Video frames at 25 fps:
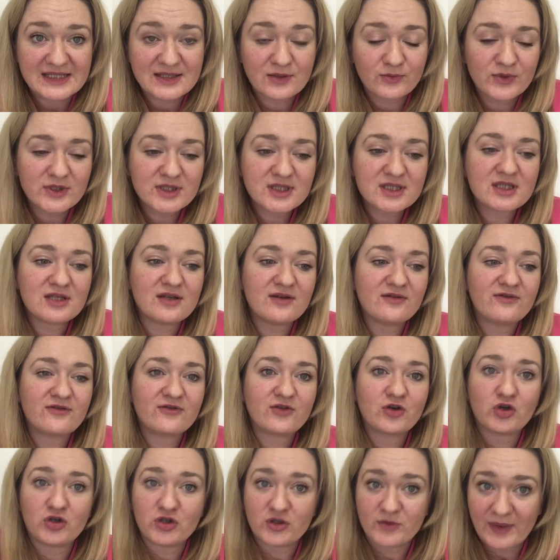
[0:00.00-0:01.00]
So once
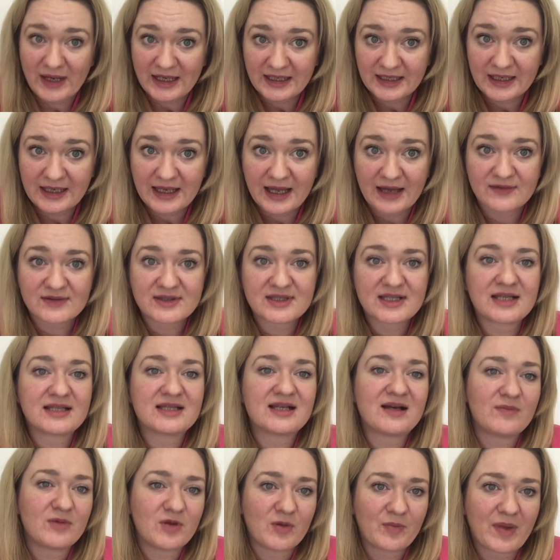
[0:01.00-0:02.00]
you've got your bank account
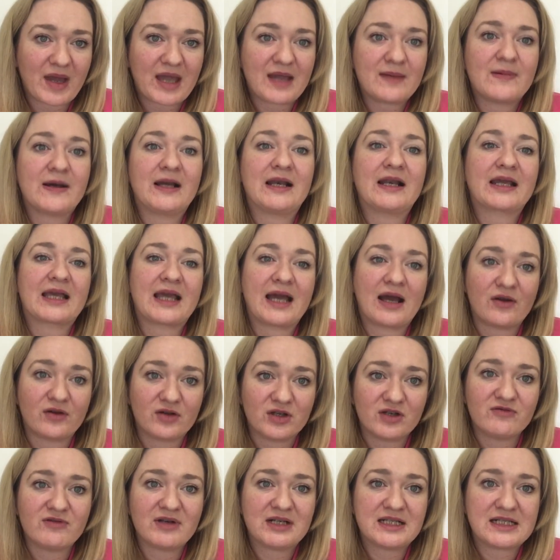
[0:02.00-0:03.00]
set up, your PayPal account,
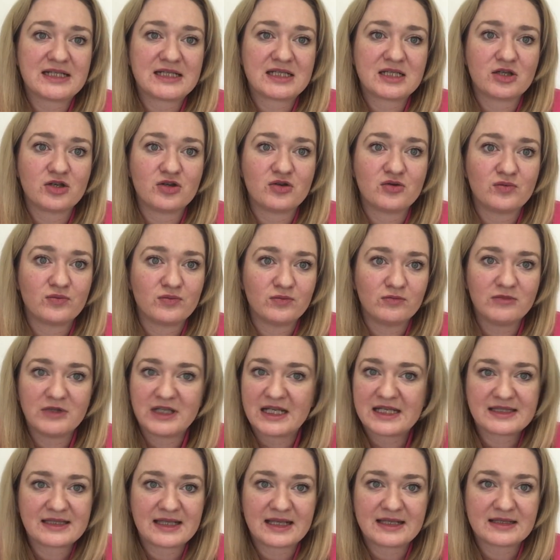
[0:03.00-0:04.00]
you're ready to
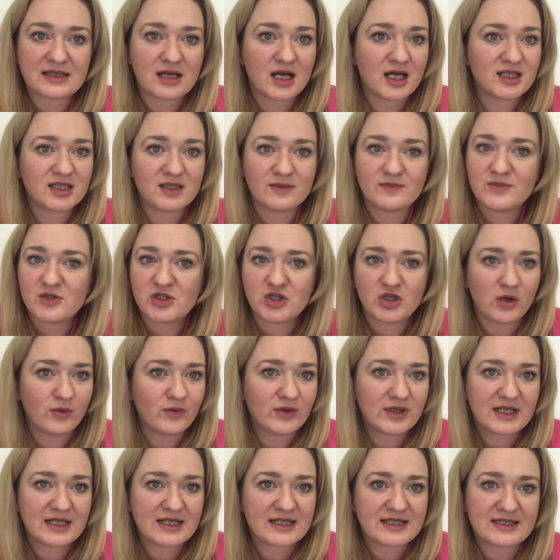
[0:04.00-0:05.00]
list these items, you know
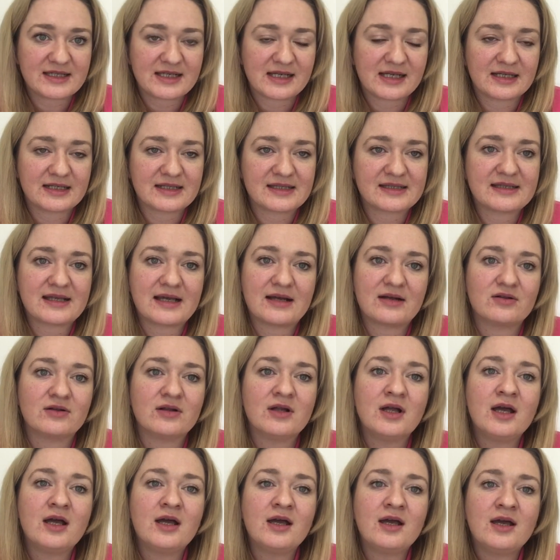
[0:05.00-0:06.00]
what it is you're going to
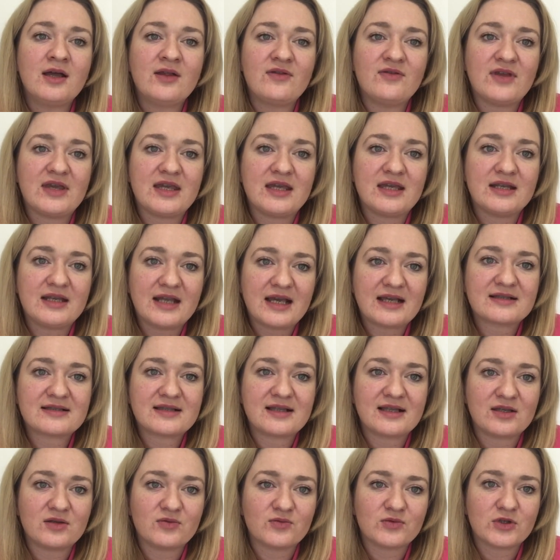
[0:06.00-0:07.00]
sell, the next
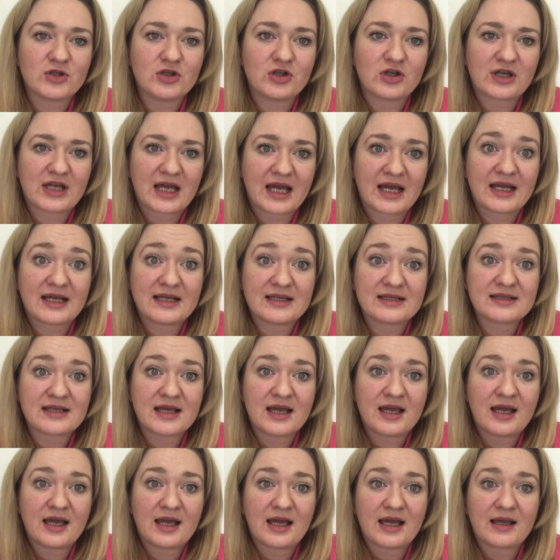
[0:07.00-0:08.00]
thing you want to look at is
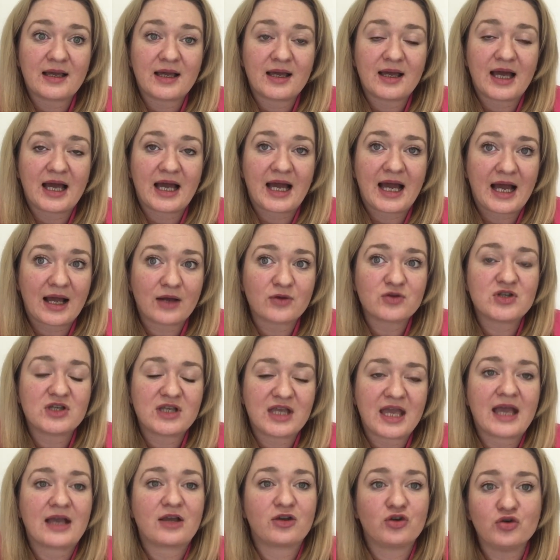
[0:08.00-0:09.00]
how to
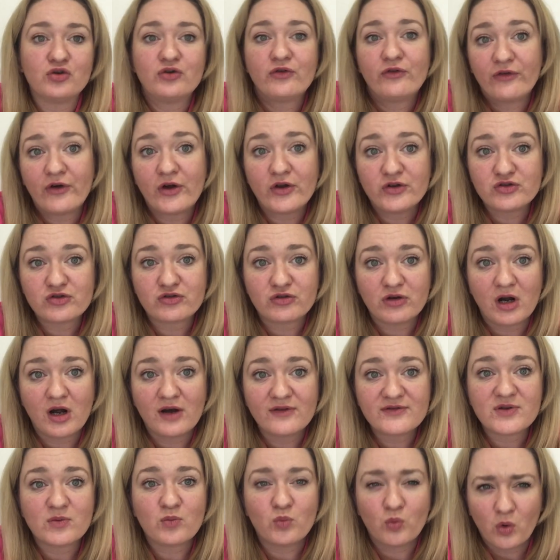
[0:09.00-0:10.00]
get good
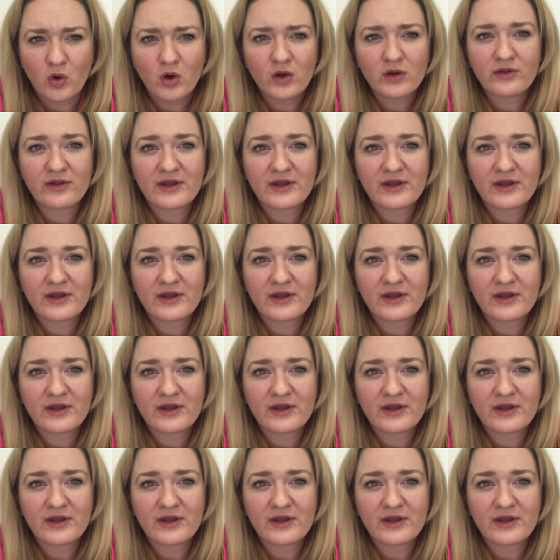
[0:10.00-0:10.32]
photographs and what